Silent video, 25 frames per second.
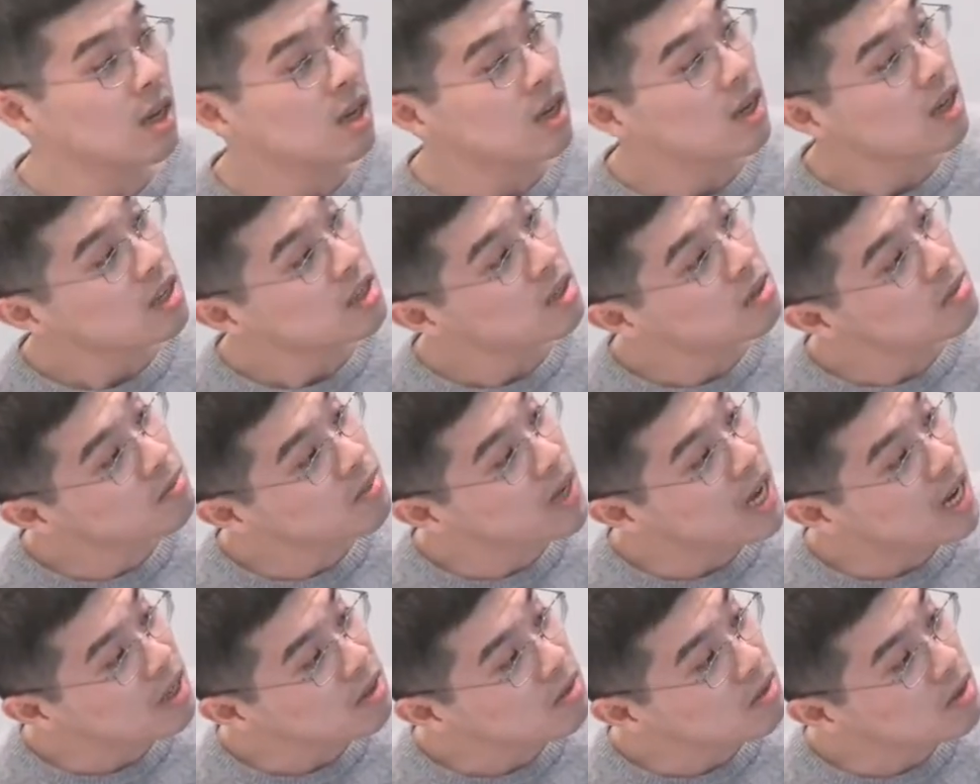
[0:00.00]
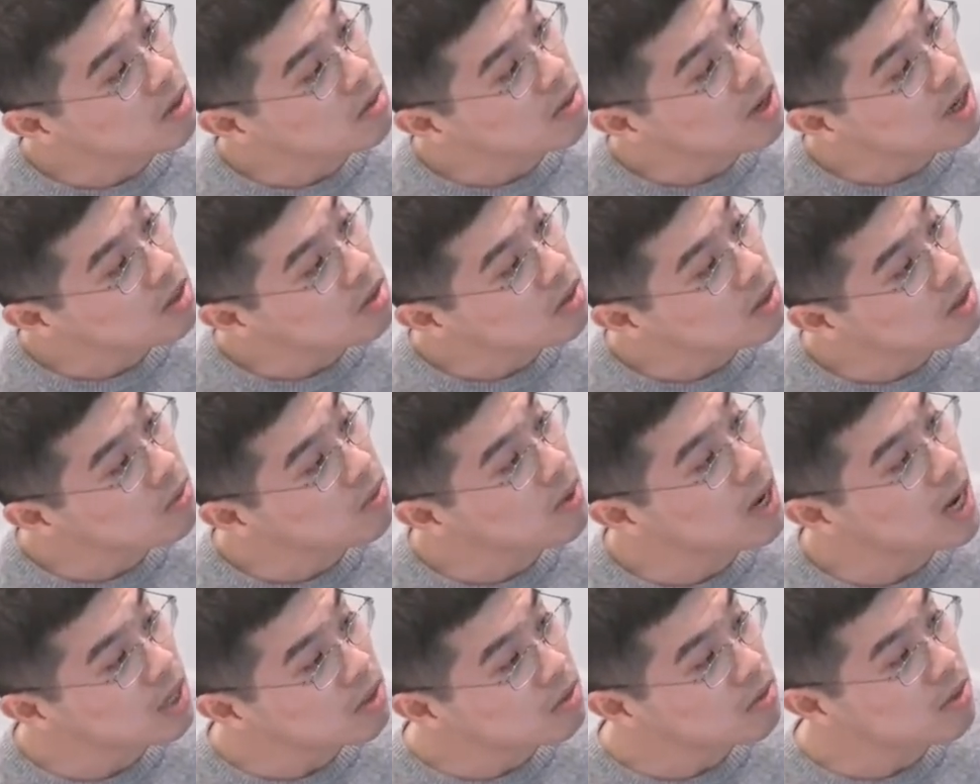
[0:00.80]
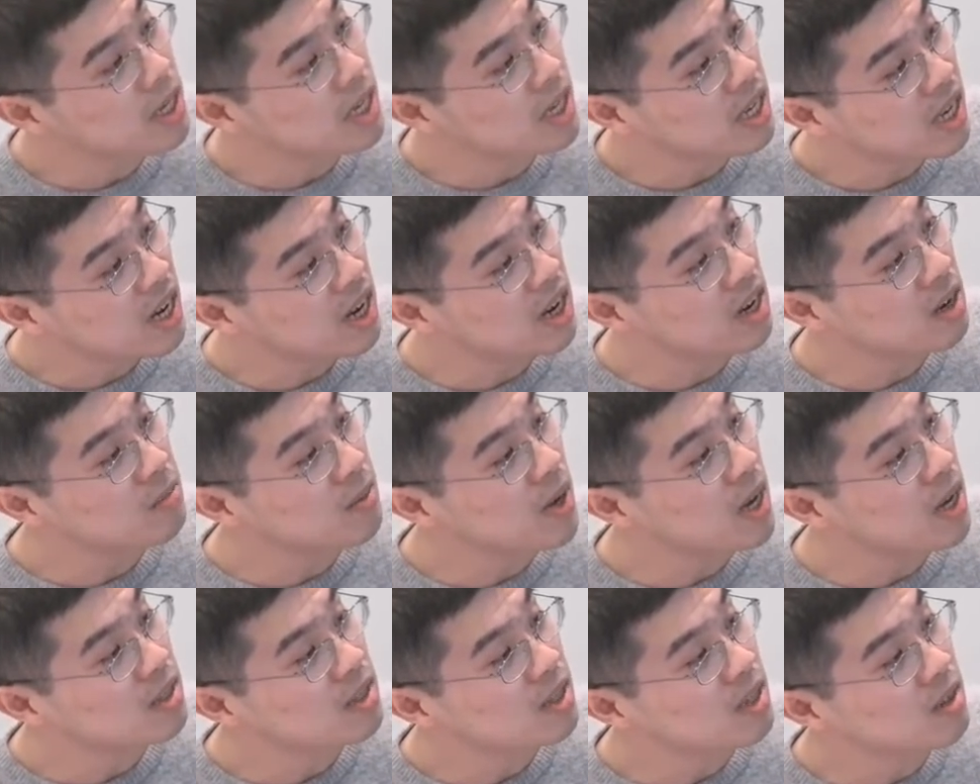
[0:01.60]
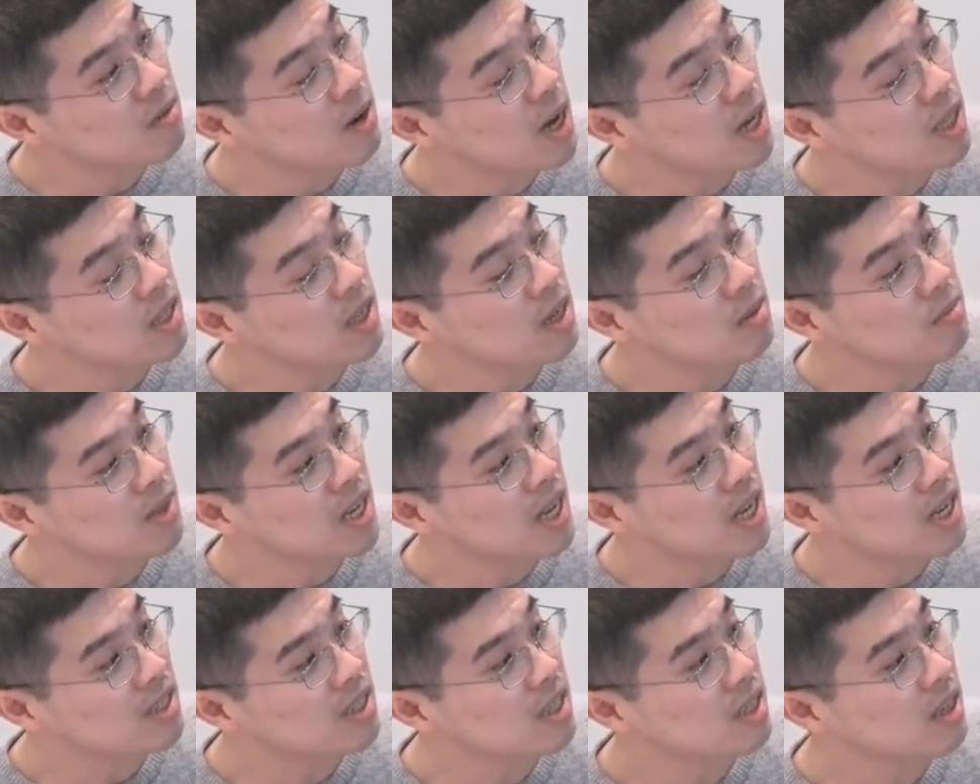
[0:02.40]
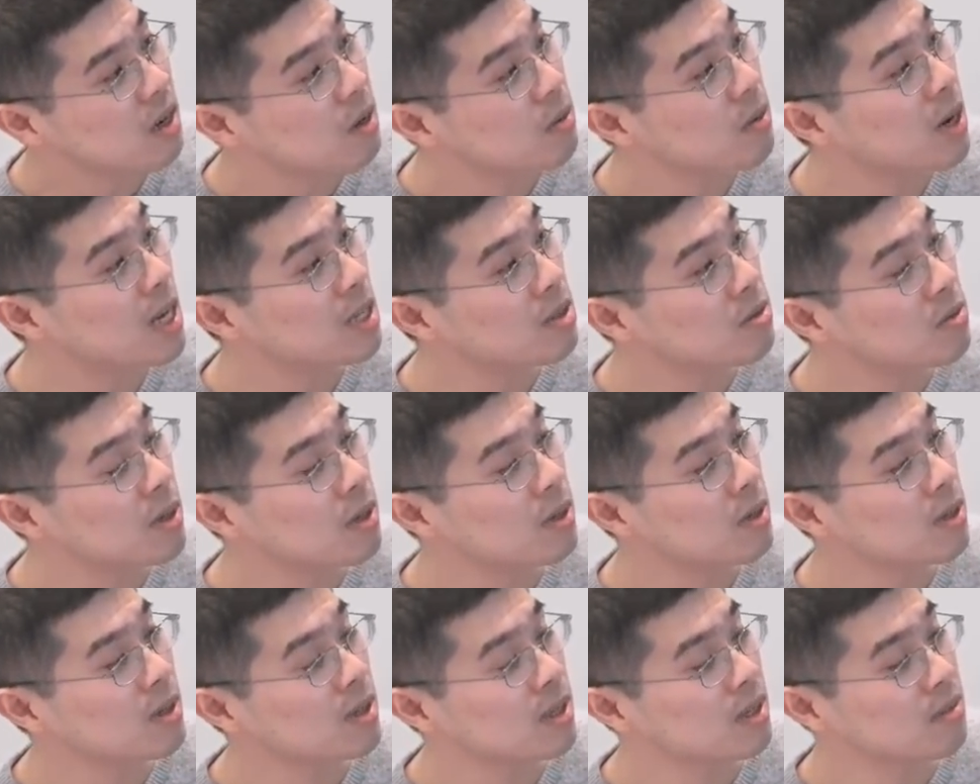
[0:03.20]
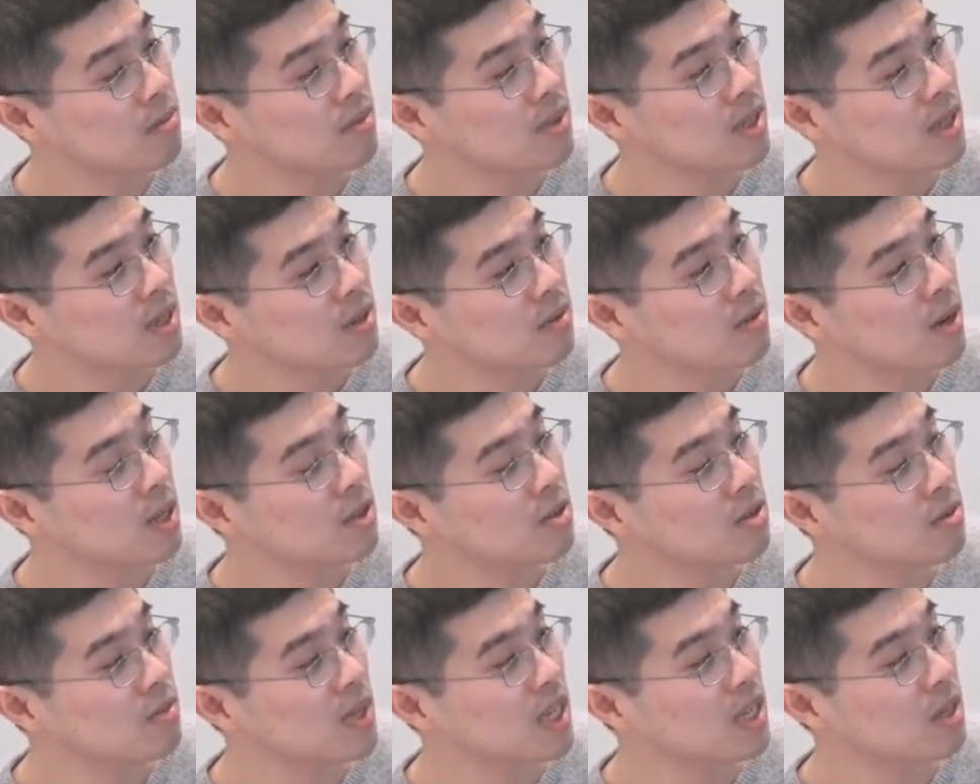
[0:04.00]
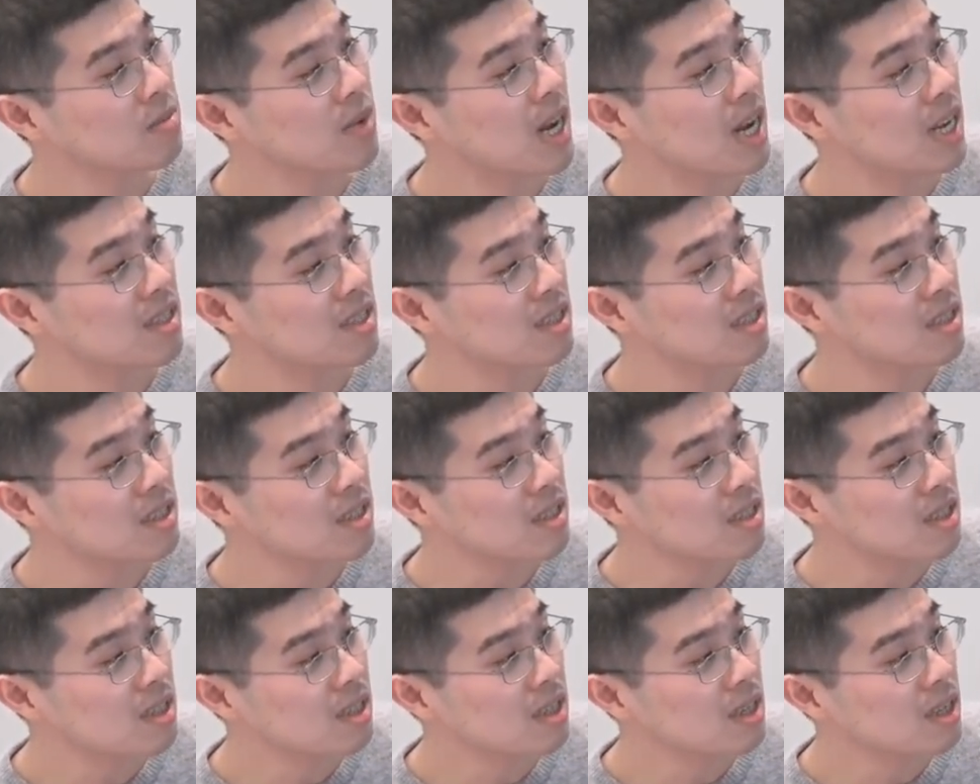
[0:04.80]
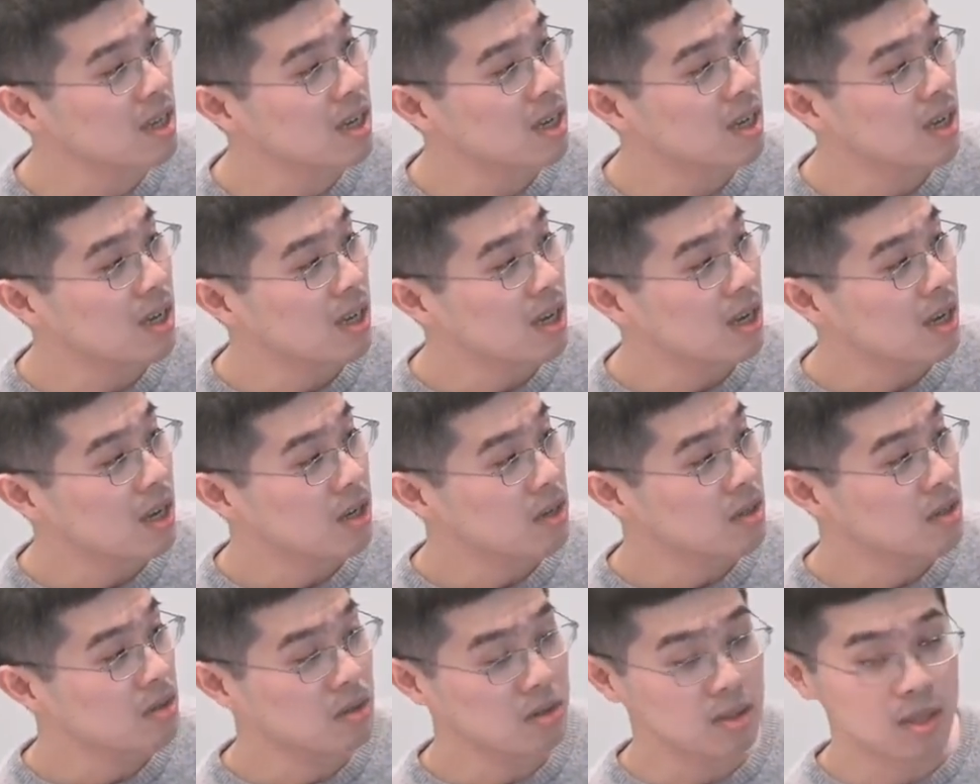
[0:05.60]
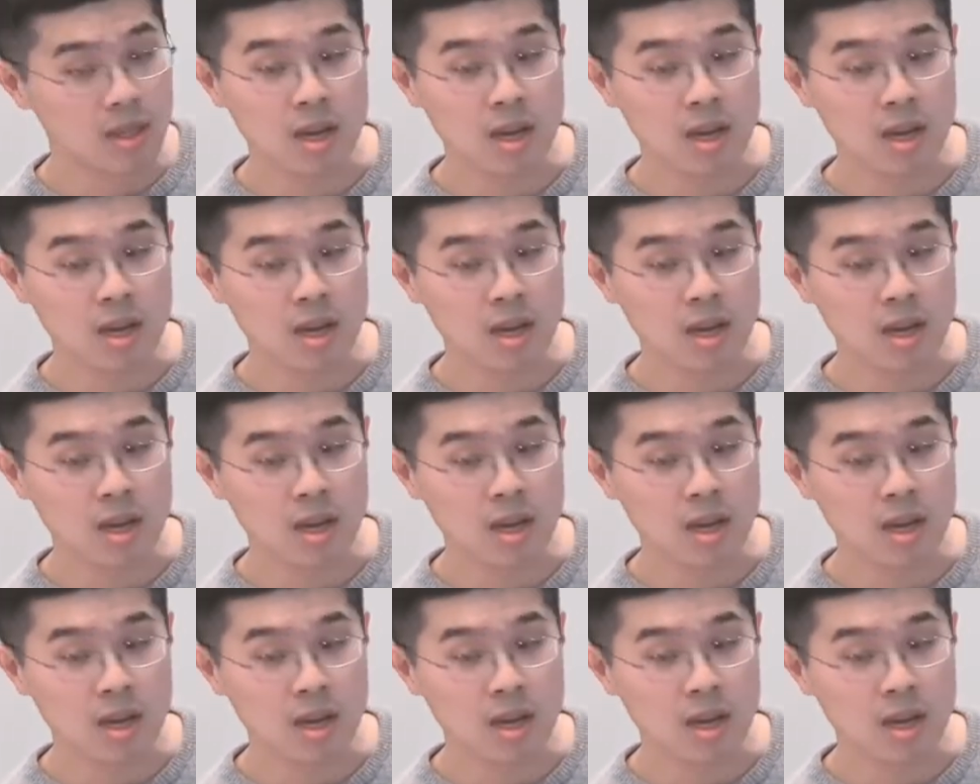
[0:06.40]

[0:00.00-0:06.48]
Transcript: So back to the question, why do we care about the round complexity or why do we want to minimize it? So the